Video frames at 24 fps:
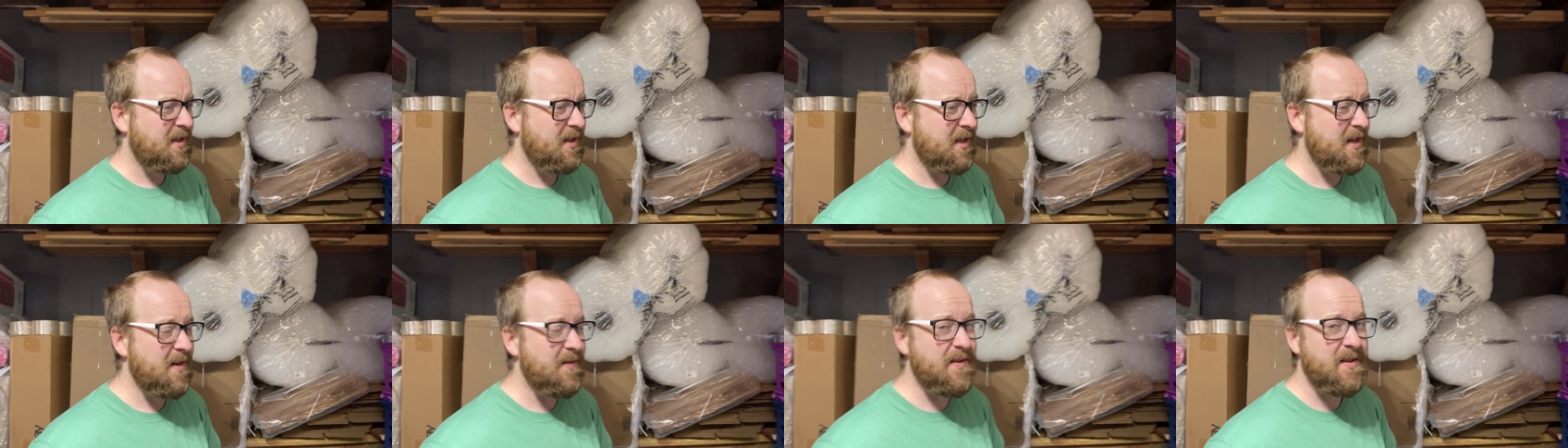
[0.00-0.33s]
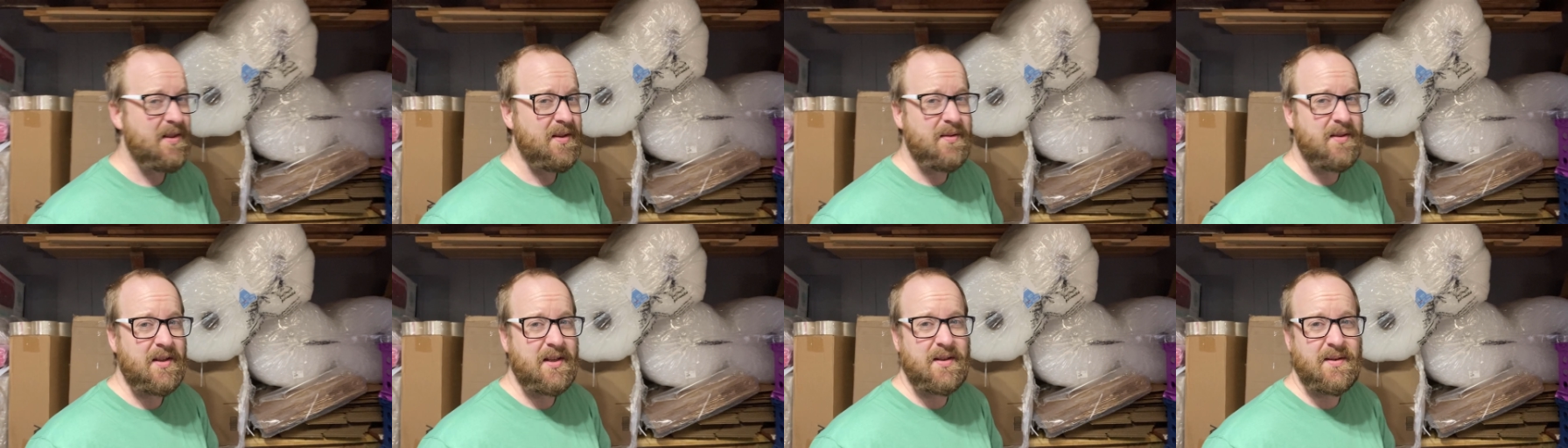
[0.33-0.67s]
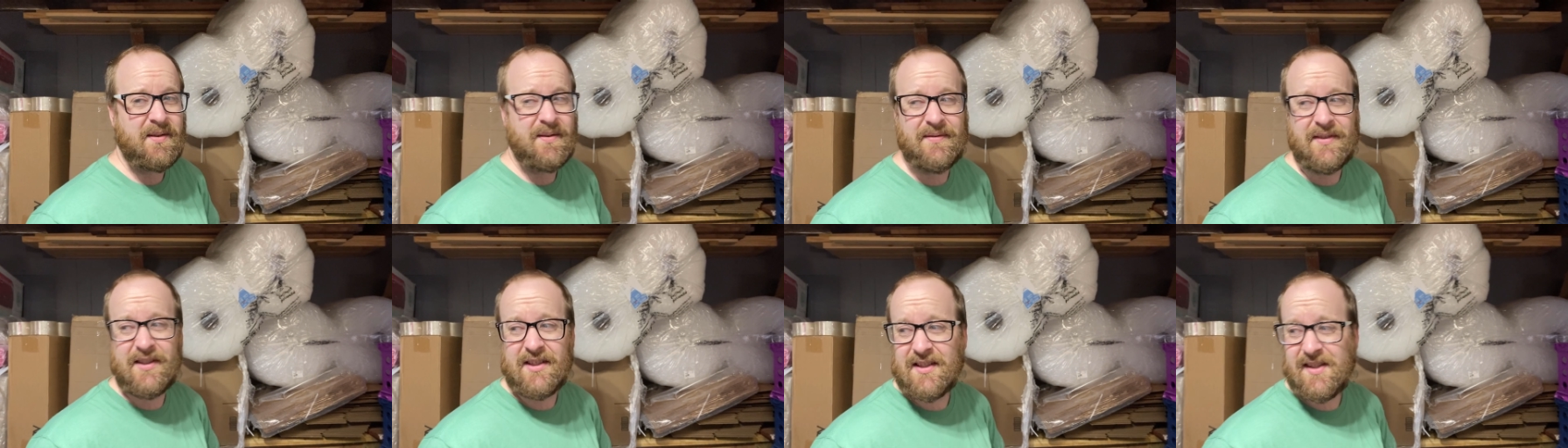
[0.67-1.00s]
Even though they do
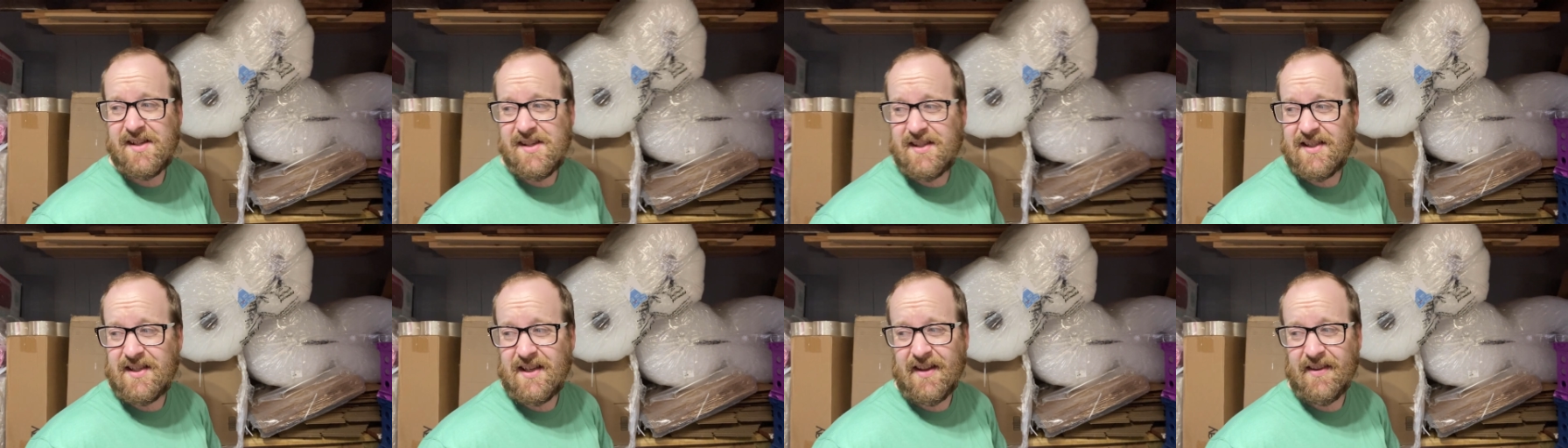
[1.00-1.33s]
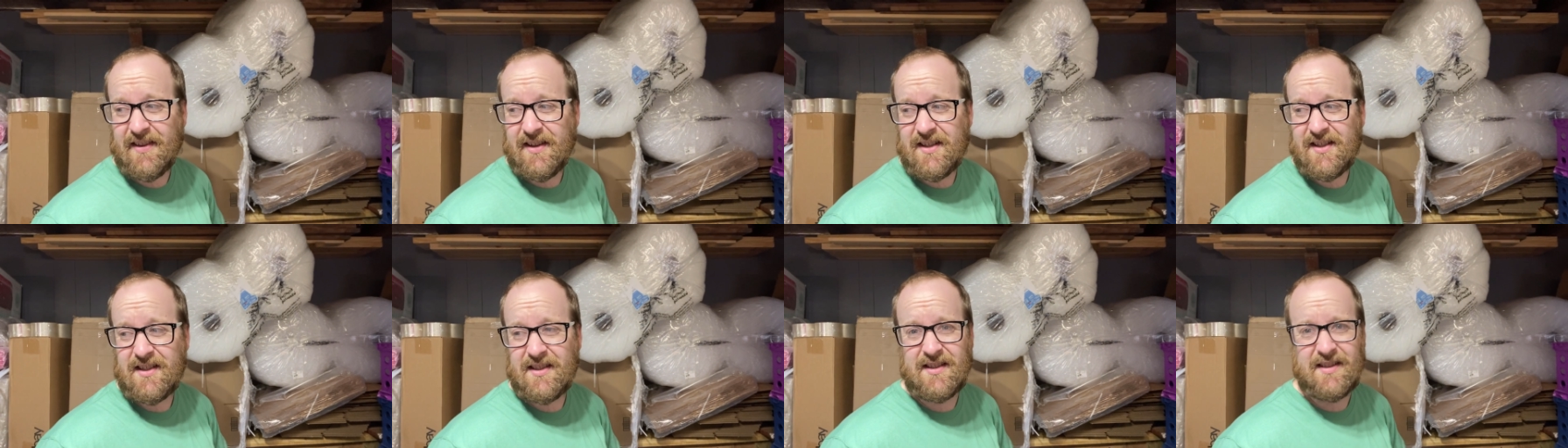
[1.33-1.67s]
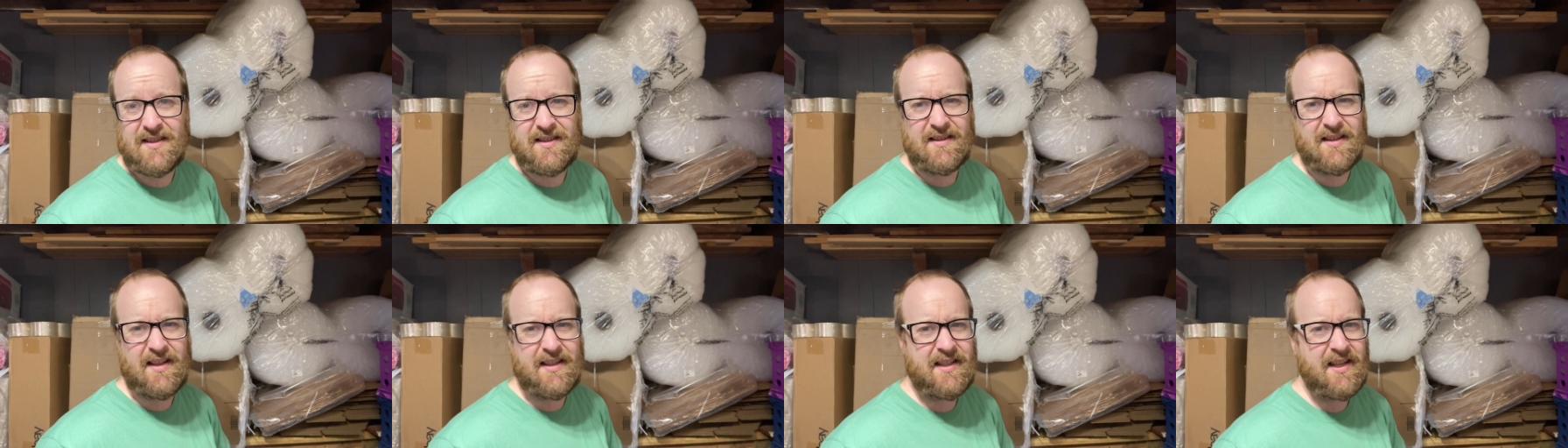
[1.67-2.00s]
eventually sell, they
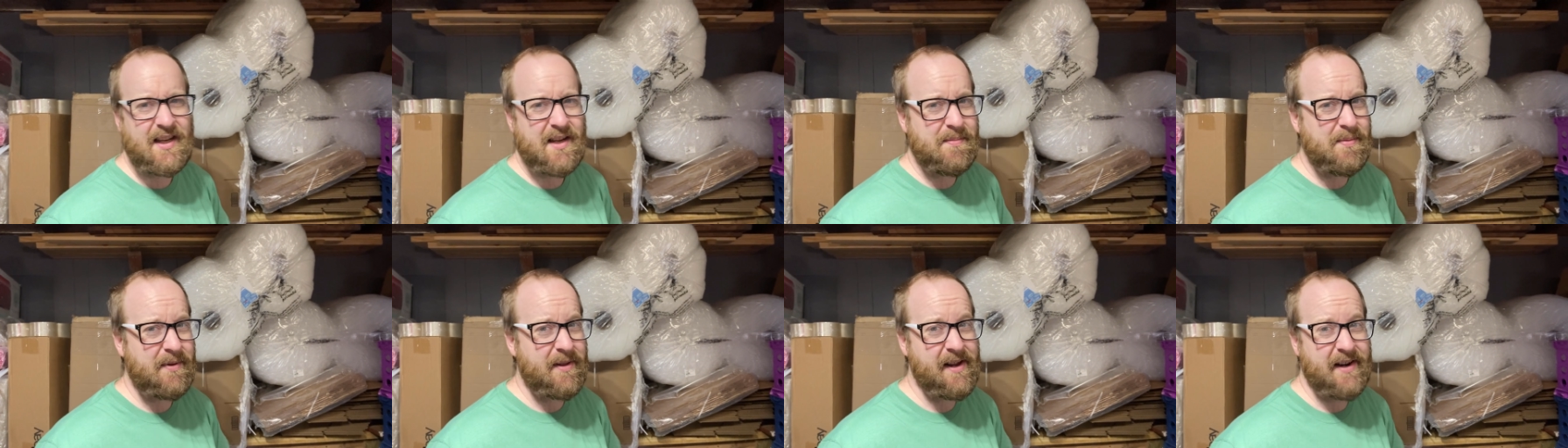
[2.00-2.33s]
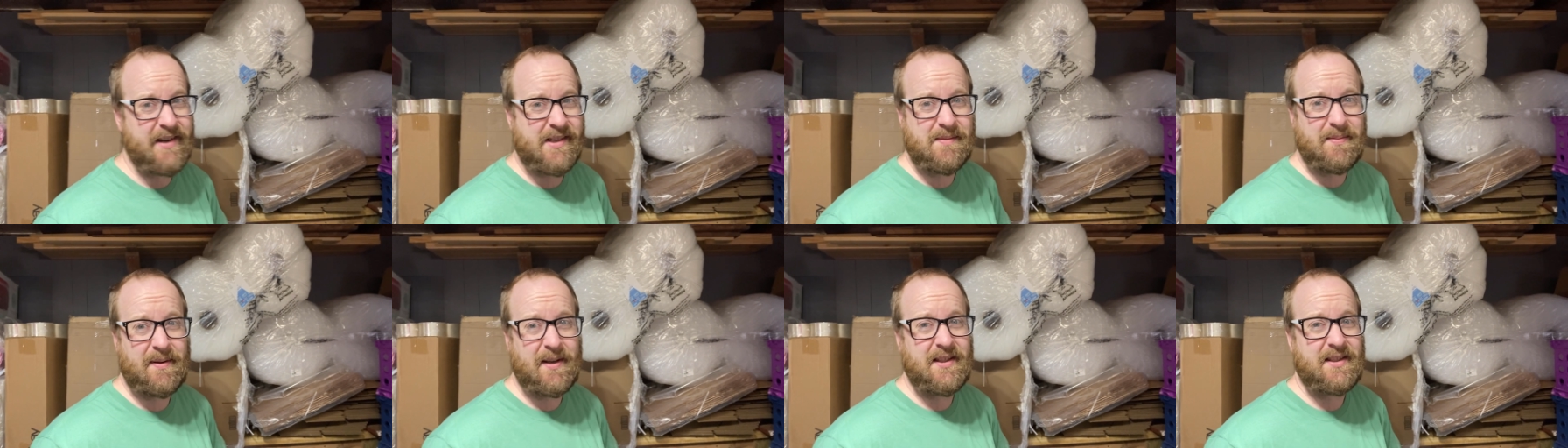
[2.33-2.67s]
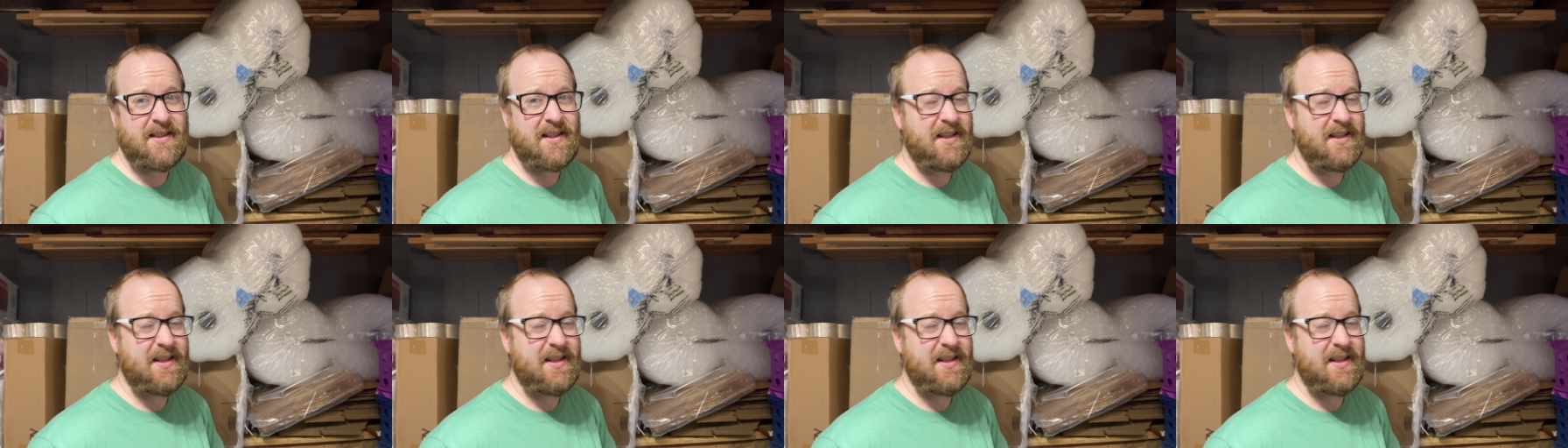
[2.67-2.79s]
take up a lot of space.